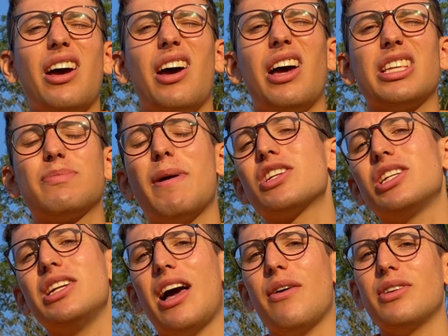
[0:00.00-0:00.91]

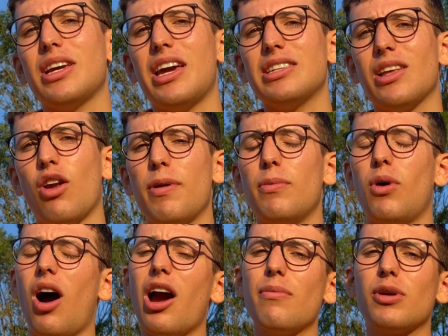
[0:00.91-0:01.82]
especially nowadays, a lot of people
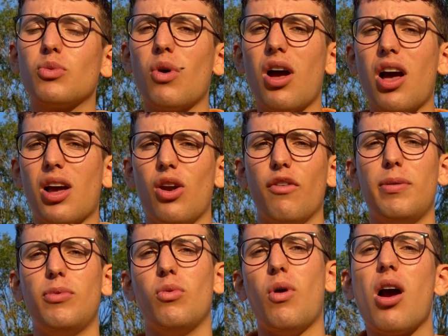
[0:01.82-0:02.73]
hybrid work, a lot of
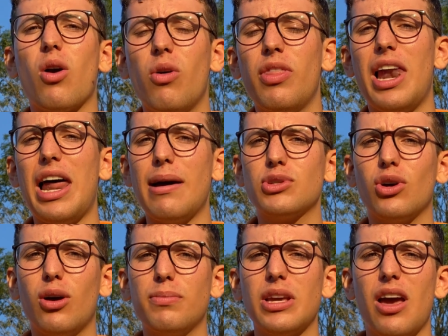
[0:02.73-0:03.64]
people work on their
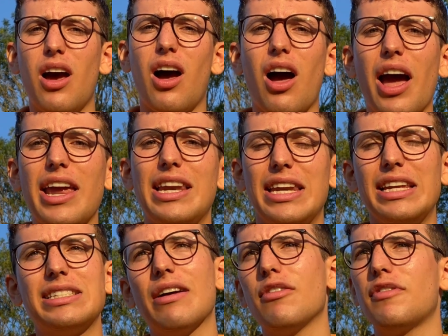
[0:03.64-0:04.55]
laptops. I need
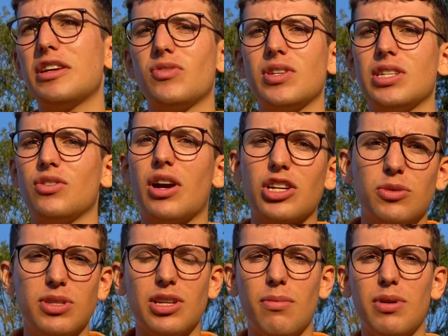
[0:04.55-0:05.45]
to have a face-to-face interaction
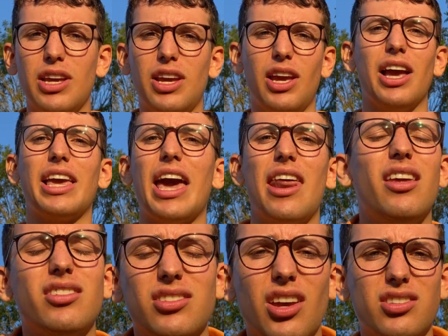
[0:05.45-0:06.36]
with somebody. Again,
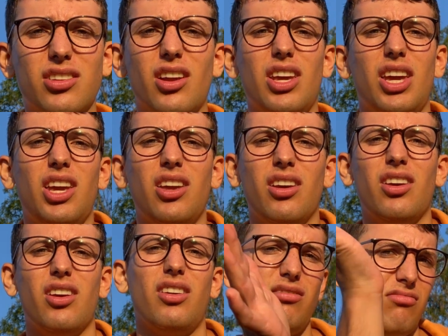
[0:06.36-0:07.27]
insert study
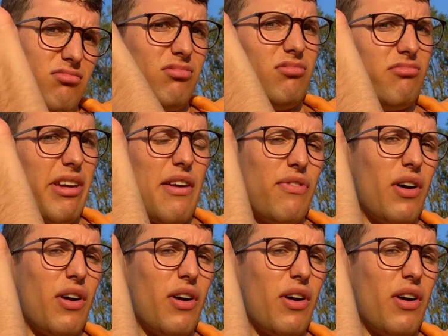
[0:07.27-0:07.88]
if